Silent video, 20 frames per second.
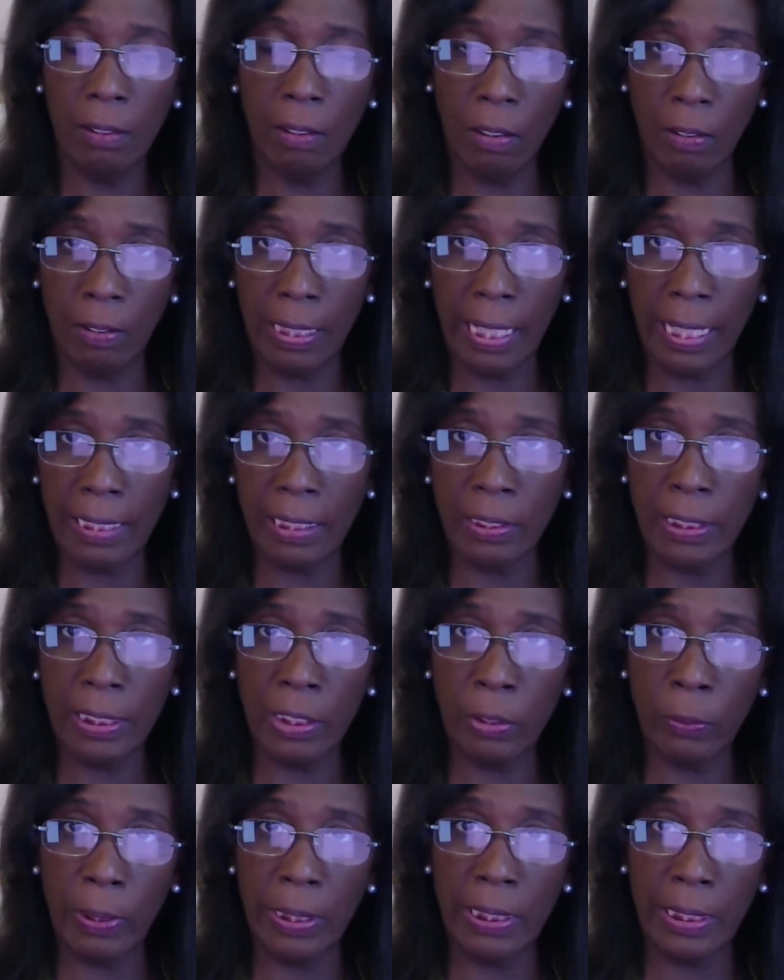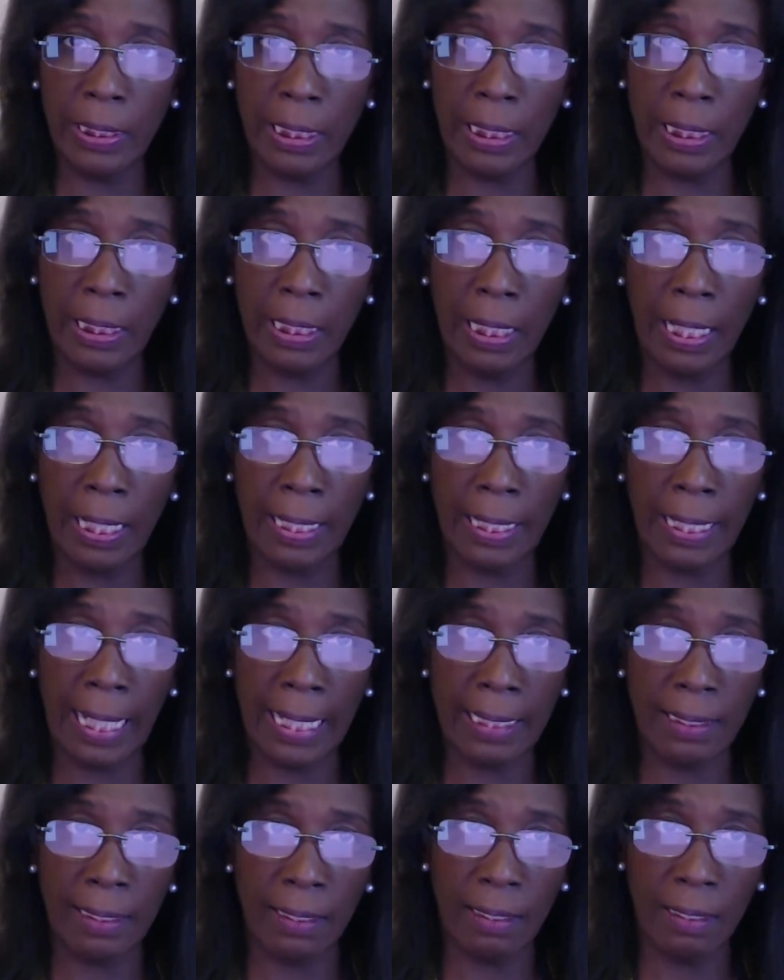on that D20
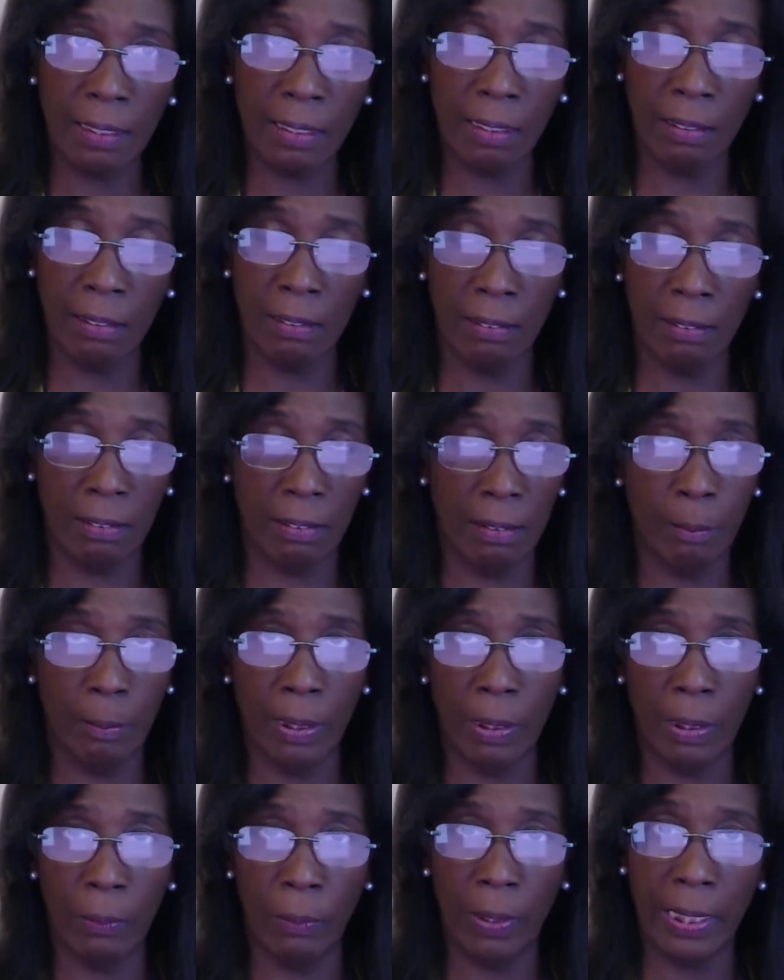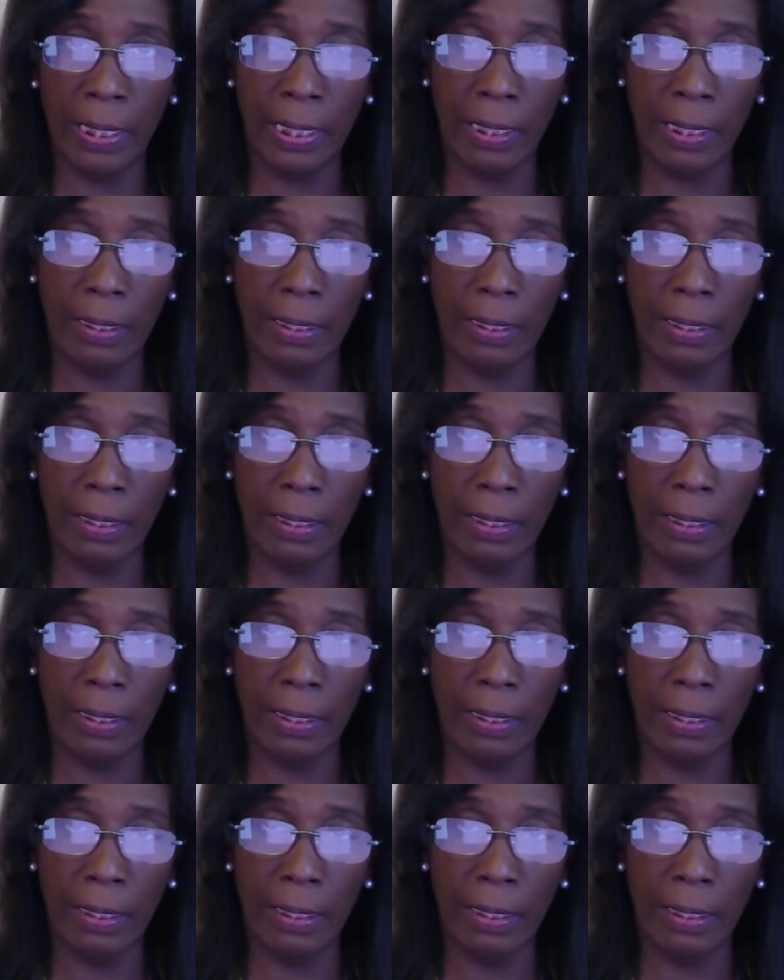against the task, by the way.